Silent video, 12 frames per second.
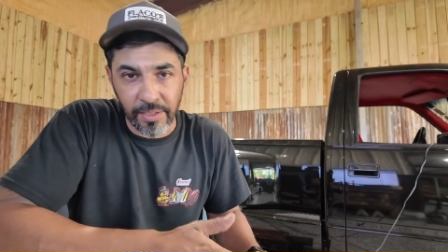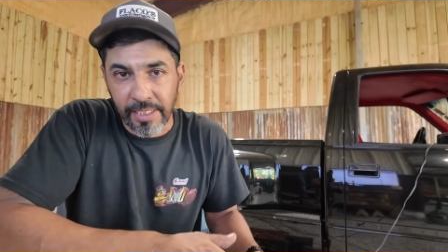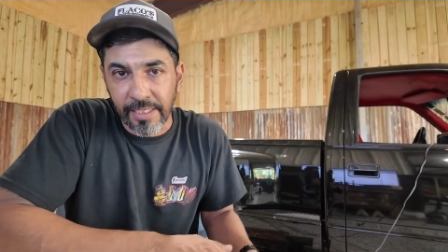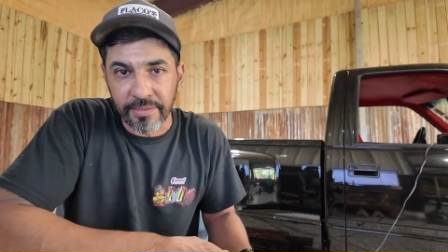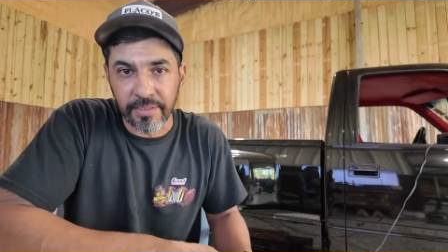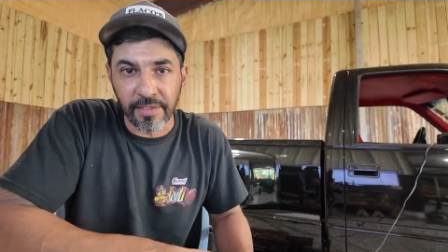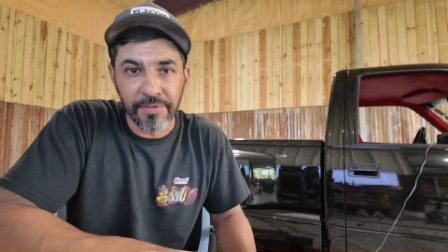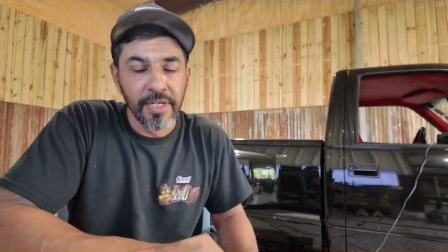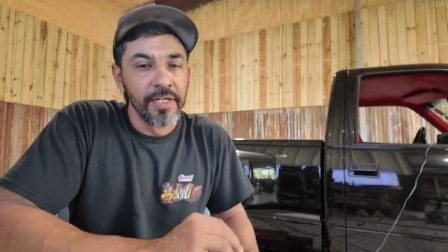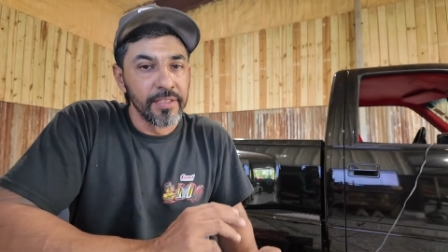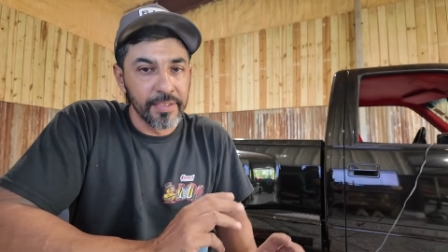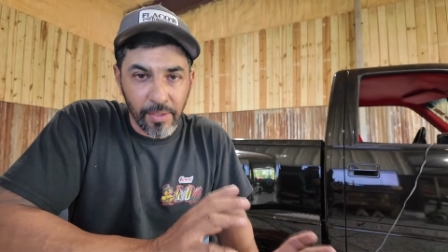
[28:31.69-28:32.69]
that kind of stuff,
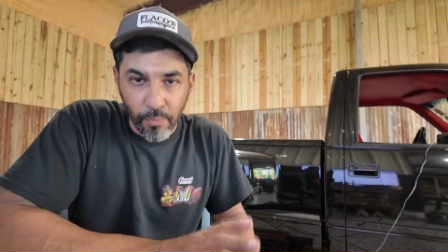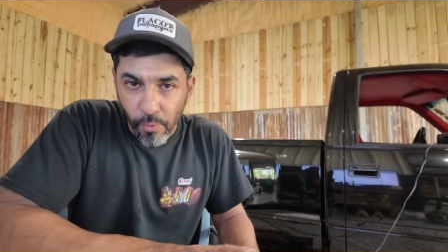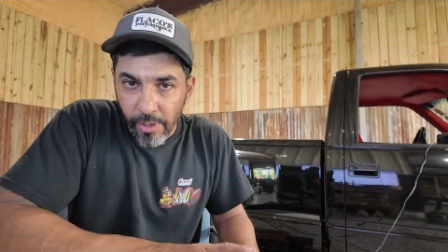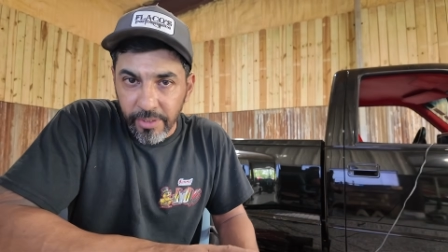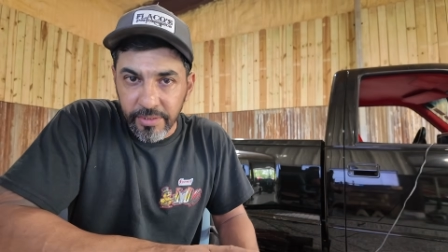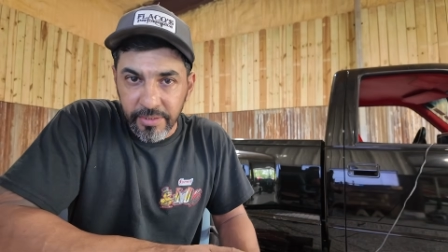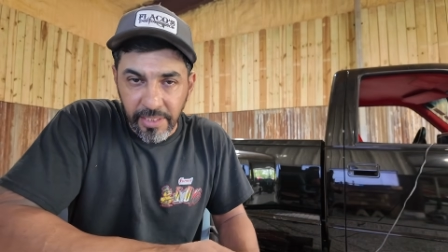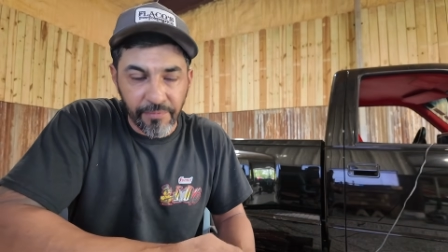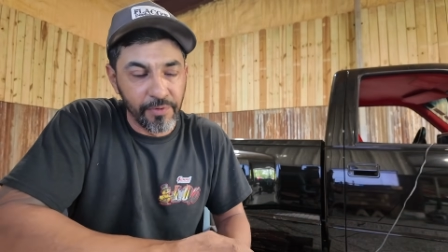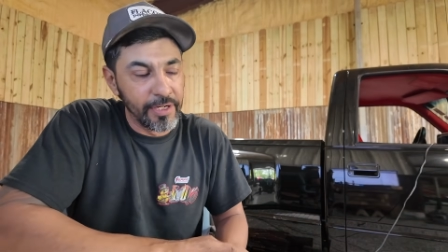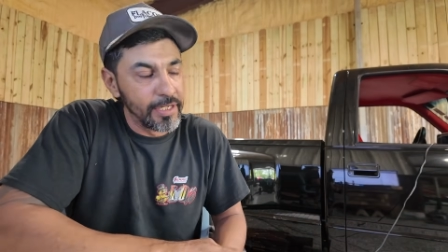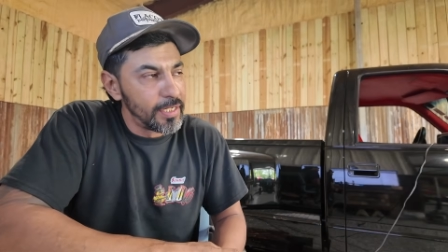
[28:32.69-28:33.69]
they work
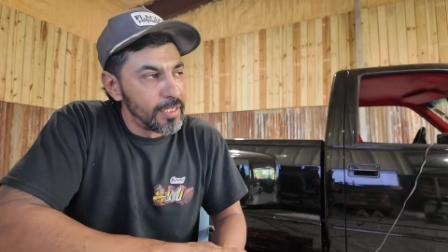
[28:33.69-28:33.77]
different.